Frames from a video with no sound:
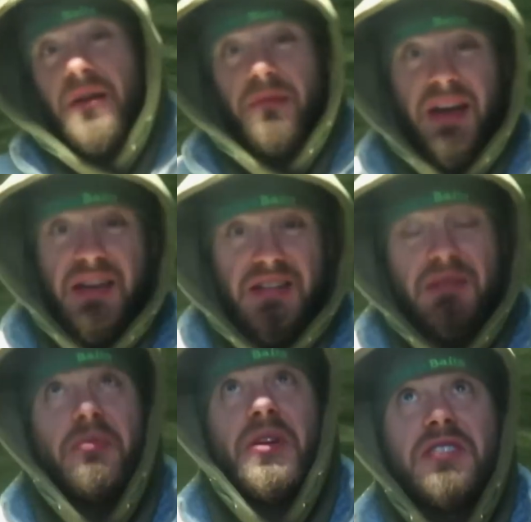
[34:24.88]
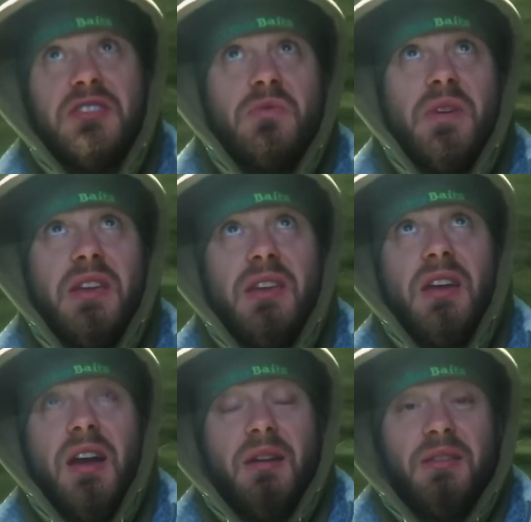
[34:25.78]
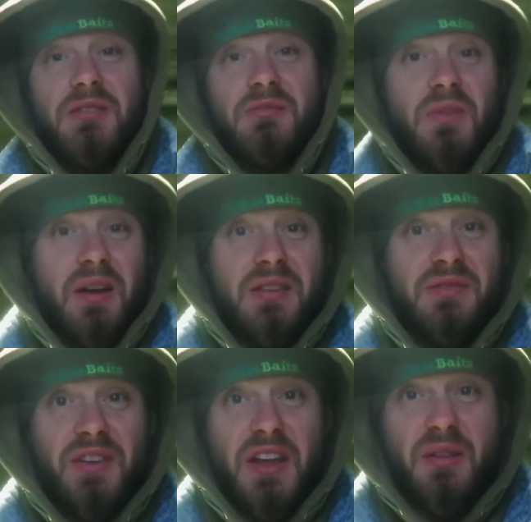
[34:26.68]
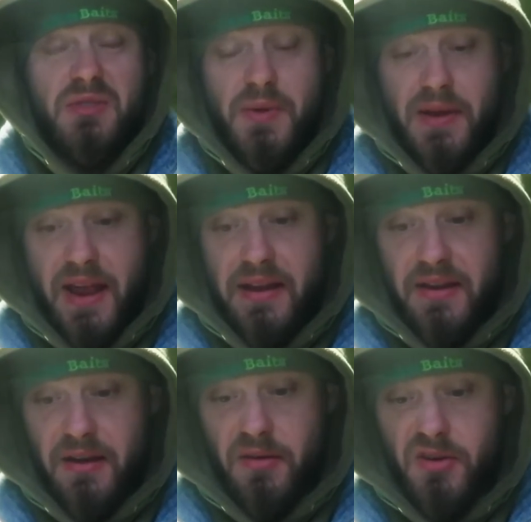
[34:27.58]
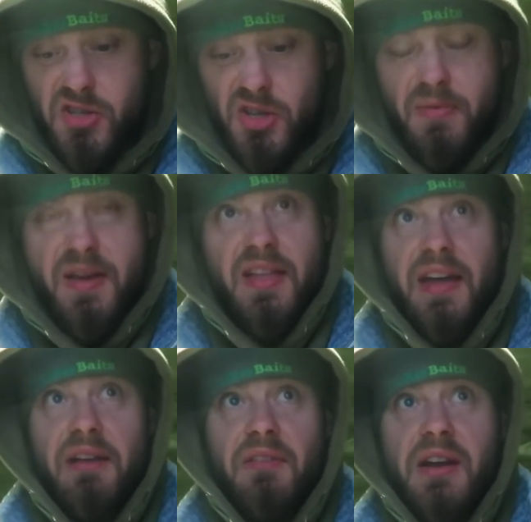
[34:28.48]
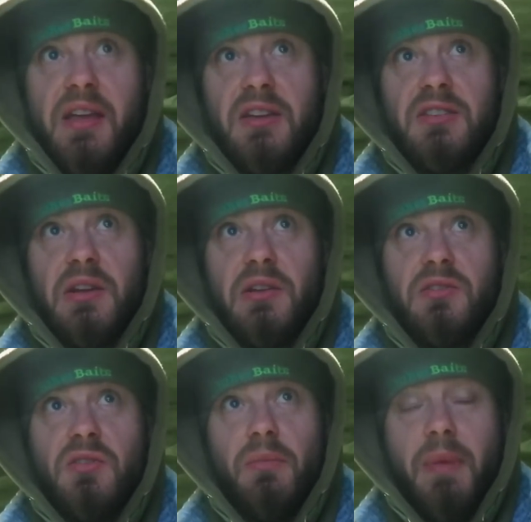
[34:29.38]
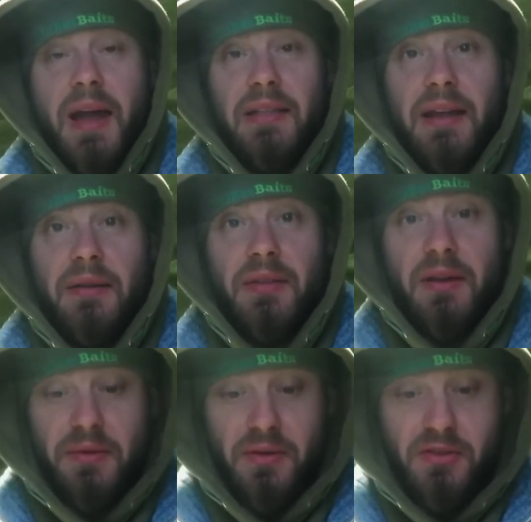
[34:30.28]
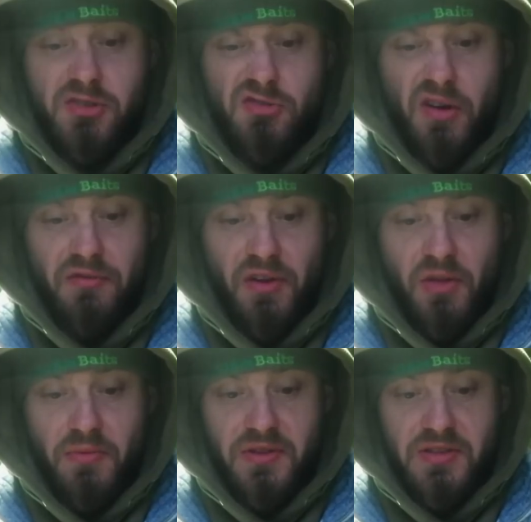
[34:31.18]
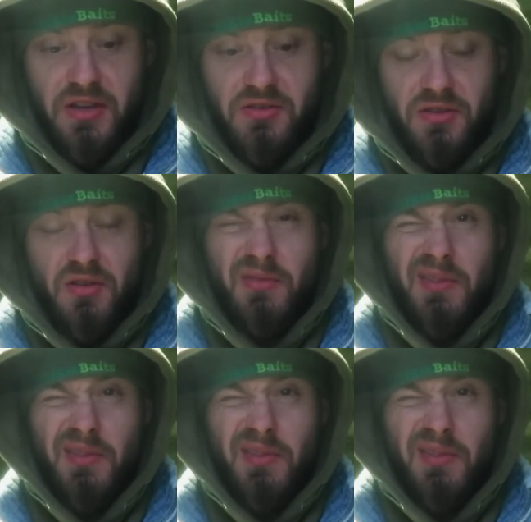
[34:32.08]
But that actually brings this week, this video to an end, and I'm going to stop it at that really, because I've sort of packed down now. We've got this drive home, etc.